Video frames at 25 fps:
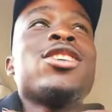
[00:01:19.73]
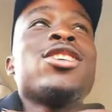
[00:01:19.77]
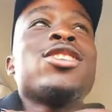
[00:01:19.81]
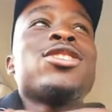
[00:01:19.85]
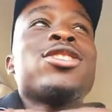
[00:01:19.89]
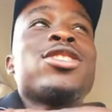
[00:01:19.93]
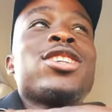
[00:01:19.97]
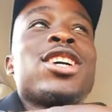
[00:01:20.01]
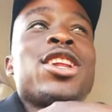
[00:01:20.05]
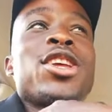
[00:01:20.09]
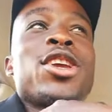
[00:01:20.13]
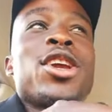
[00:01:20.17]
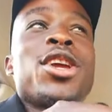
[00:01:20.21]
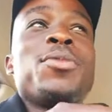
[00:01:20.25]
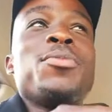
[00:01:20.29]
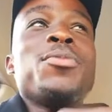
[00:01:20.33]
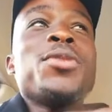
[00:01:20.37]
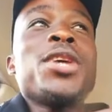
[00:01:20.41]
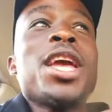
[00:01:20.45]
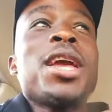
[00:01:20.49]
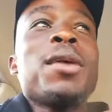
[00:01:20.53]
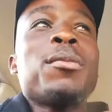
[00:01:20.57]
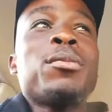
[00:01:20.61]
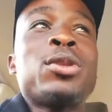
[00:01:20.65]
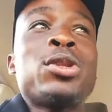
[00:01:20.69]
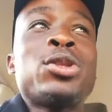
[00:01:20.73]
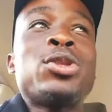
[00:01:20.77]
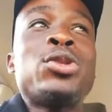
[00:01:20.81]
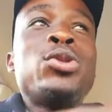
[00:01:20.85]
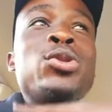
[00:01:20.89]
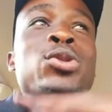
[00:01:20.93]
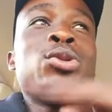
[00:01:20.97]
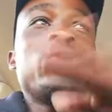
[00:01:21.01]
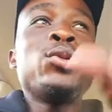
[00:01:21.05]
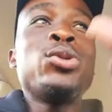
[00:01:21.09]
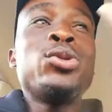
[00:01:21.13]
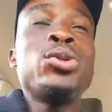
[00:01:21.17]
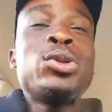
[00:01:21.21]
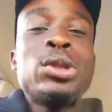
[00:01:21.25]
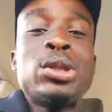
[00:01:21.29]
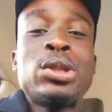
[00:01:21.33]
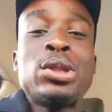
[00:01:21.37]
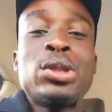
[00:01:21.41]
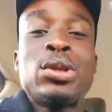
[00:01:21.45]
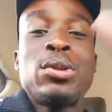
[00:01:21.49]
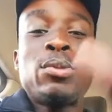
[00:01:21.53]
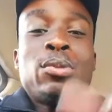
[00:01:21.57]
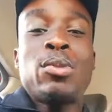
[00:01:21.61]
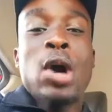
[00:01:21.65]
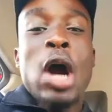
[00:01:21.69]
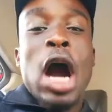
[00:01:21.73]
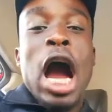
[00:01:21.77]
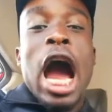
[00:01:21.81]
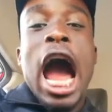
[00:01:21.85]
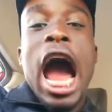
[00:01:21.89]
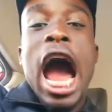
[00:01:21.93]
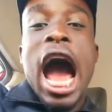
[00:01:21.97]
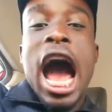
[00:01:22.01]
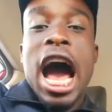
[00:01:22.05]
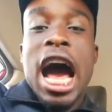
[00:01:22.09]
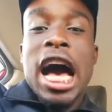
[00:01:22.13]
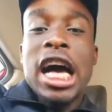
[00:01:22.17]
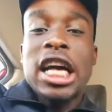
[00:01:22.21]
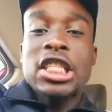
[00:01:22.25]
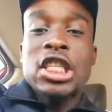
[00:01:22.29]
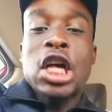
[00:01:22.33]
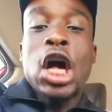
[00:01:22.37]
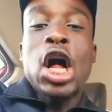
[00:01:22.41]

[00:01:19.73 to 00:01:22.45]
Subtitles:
so that you can be able to pass.